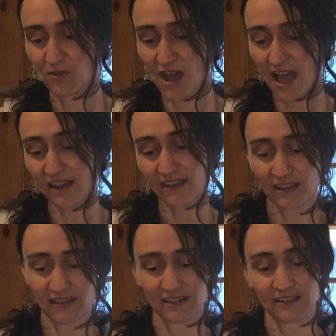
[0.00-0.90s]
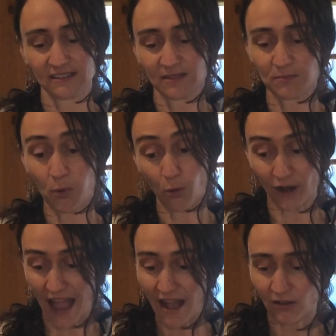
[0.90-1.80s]
not
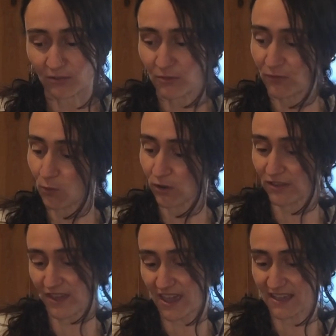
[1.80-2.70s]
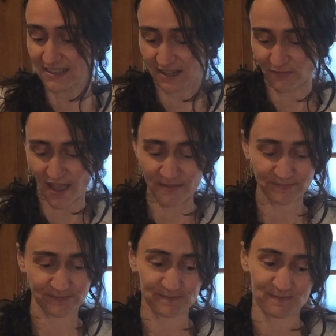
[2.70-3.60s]
pour out before they solidify.
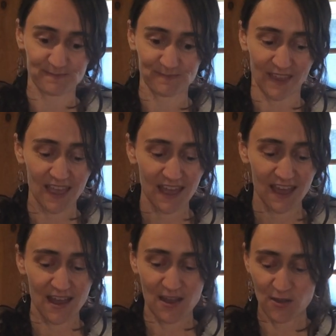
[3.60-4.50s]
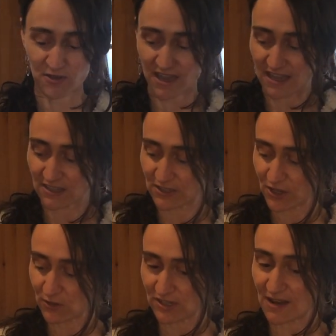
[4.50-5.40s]
Okay, so
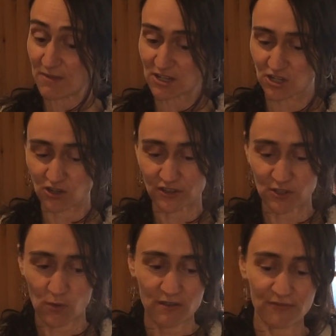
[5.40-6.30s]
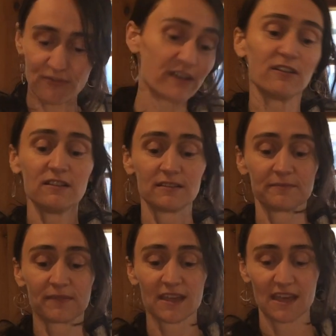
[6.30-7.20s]
did I mention you also want a funnel
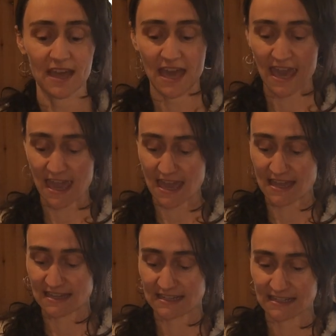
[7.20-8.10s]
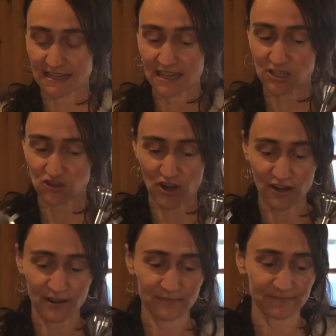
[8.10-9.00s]
and a
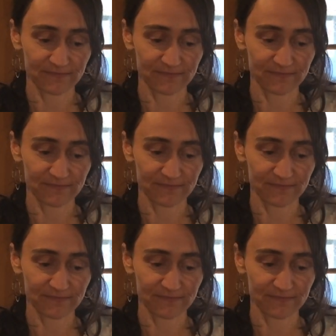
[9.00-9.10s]
strainer